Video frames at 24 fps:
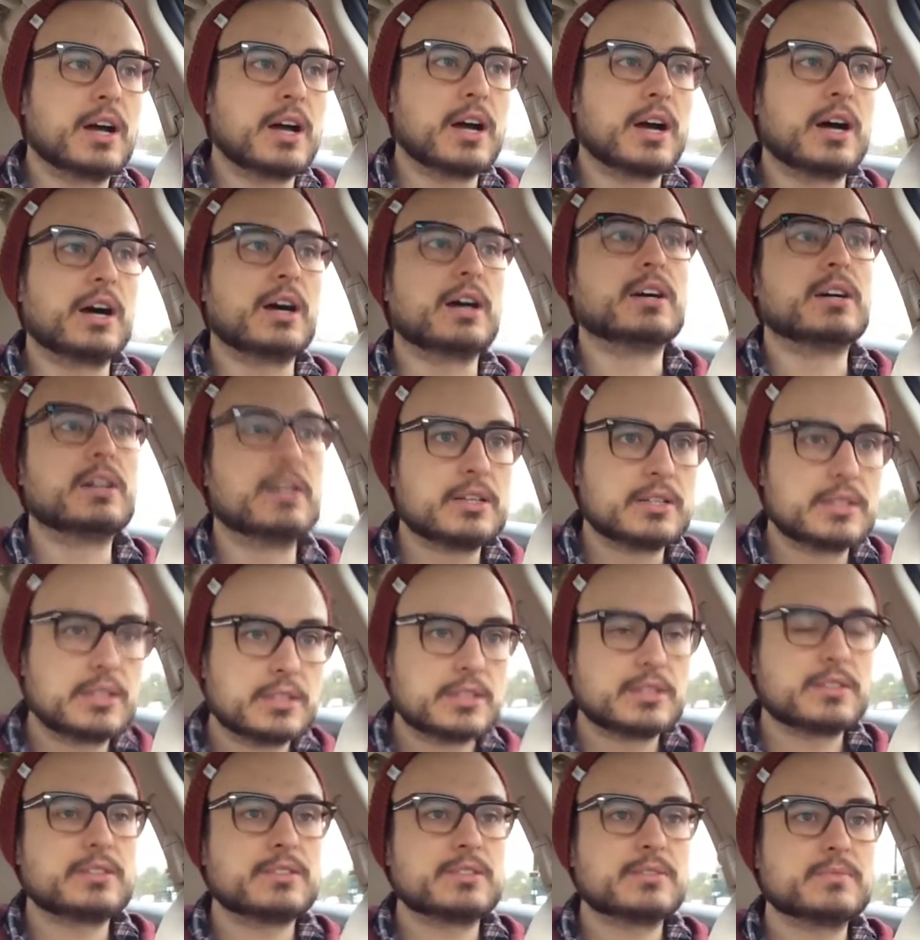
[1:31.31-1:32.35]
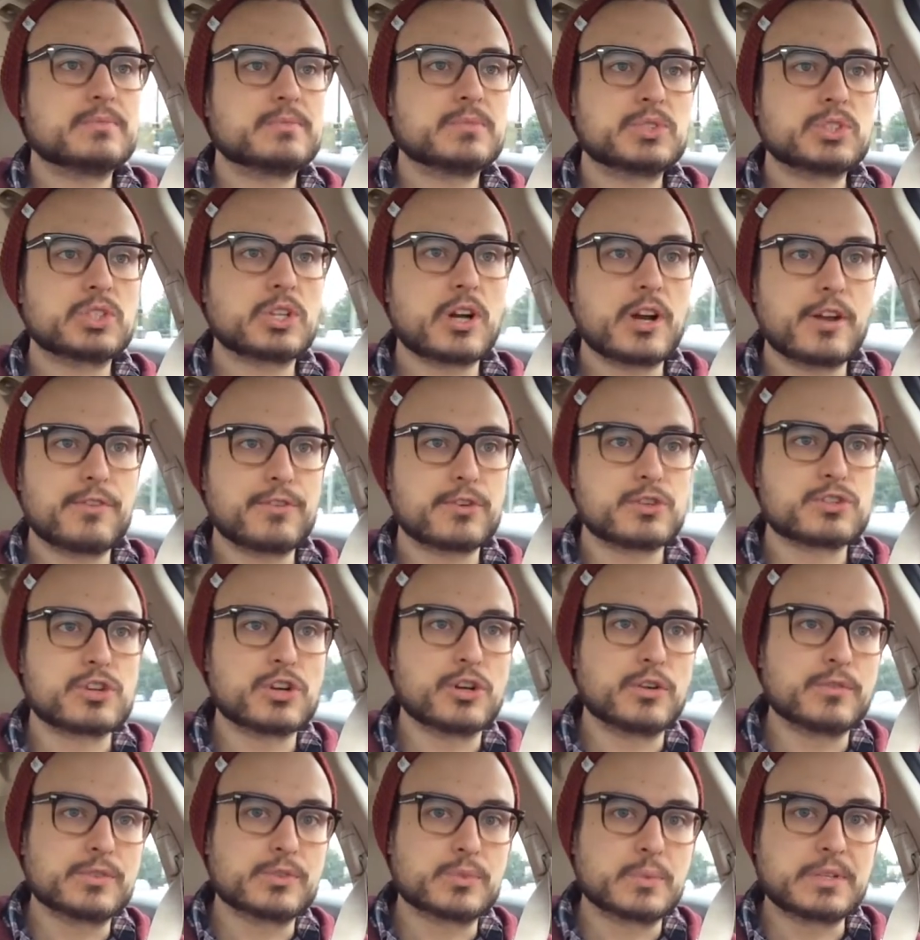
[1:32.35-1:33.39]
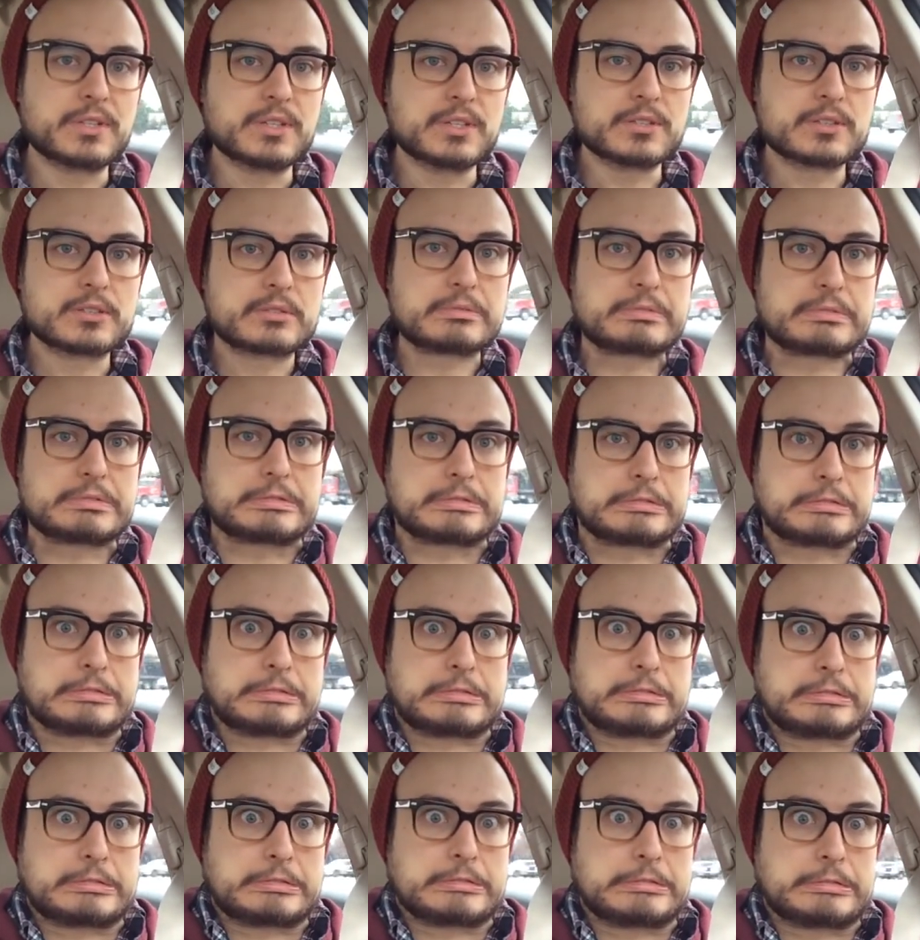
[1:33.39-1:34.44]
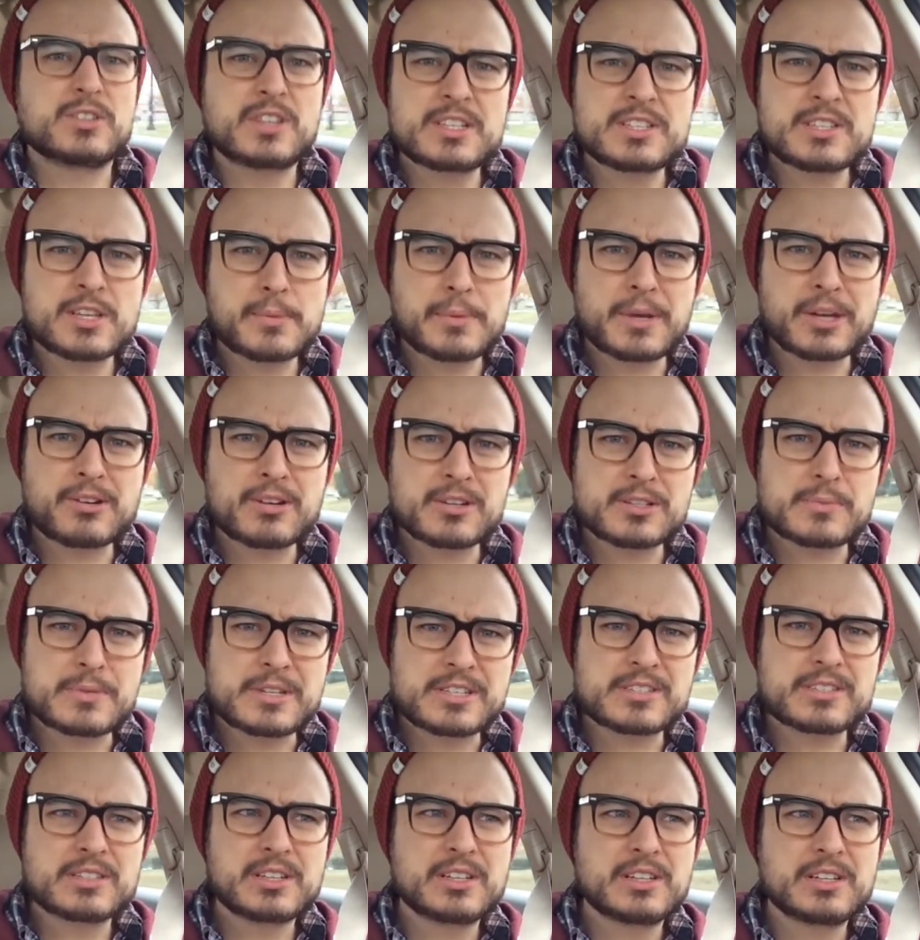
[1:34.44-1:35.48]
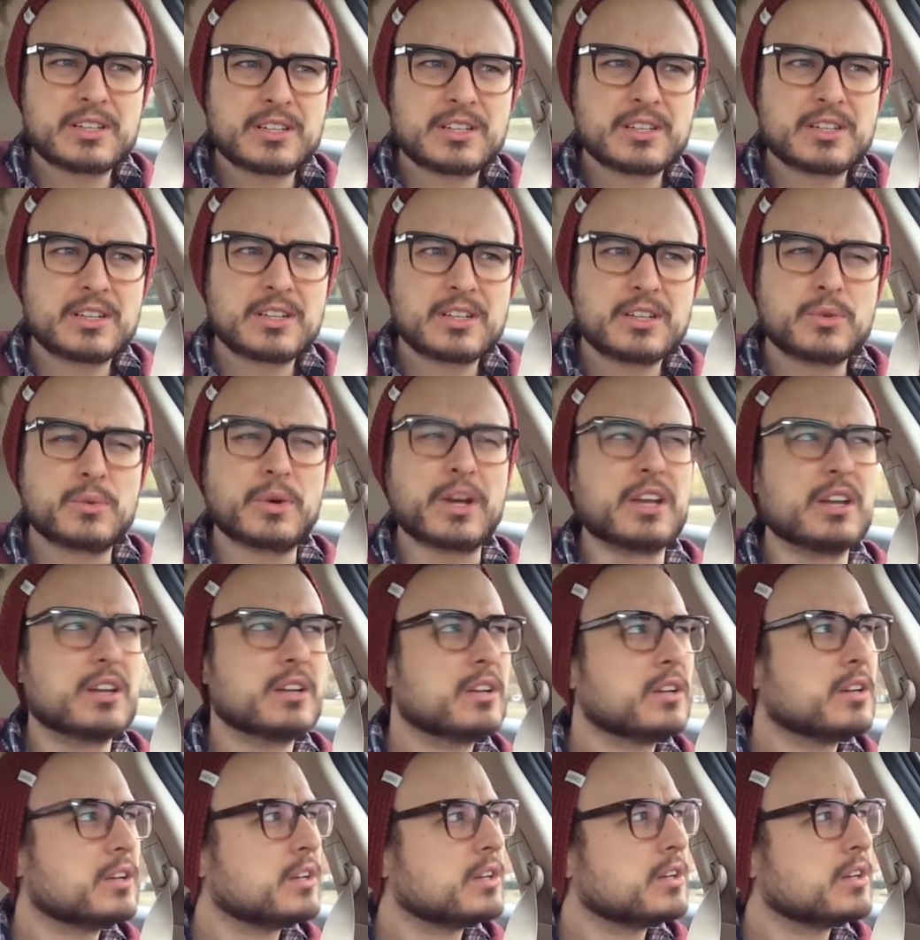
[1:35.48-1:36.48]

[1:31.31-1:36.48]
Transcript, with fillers: Uh, sorry if you're Jehovah's Witness. Do they celebrate Christmas? Wait.